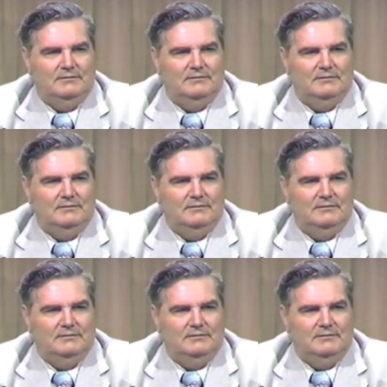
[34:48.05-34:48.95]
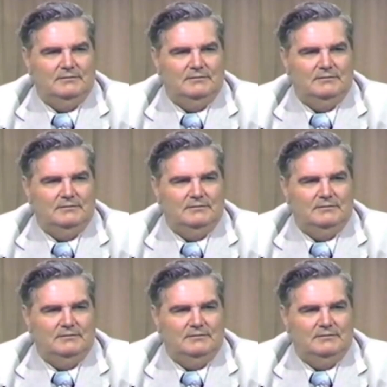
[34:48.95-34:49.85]

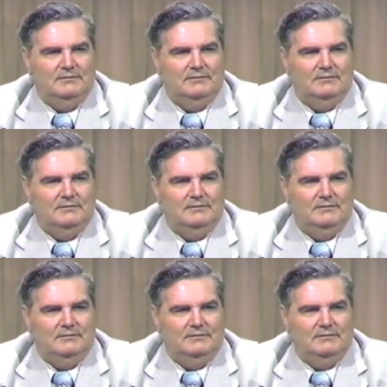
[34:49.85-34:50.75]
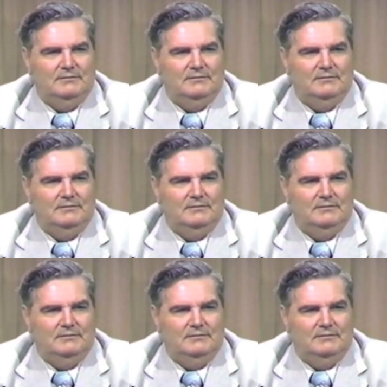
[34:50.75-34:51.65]

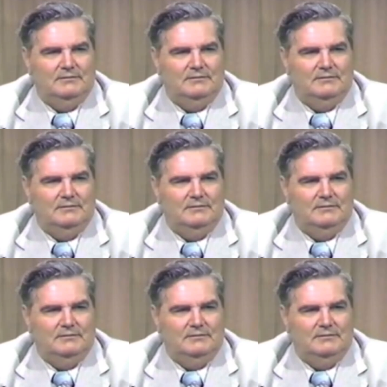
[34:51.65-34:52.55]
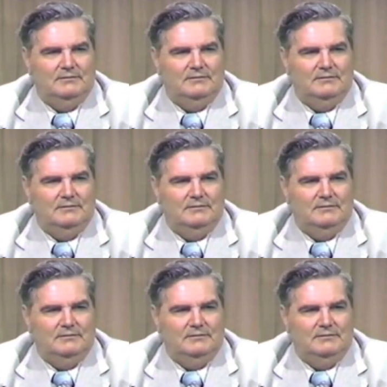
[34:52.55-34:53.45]

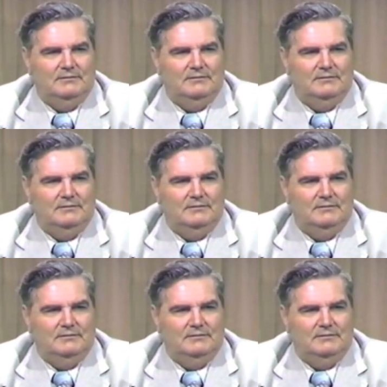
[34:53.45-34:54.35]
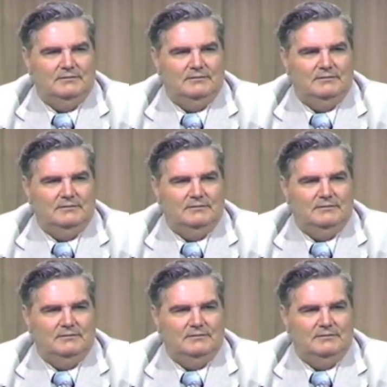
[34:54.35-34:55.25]

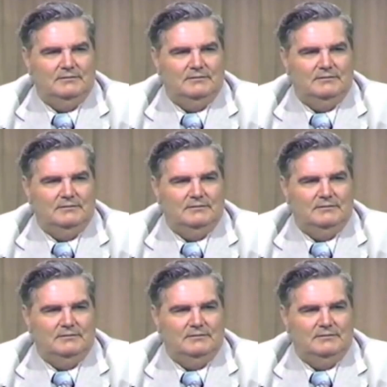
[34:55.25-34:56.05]
(no lip movement)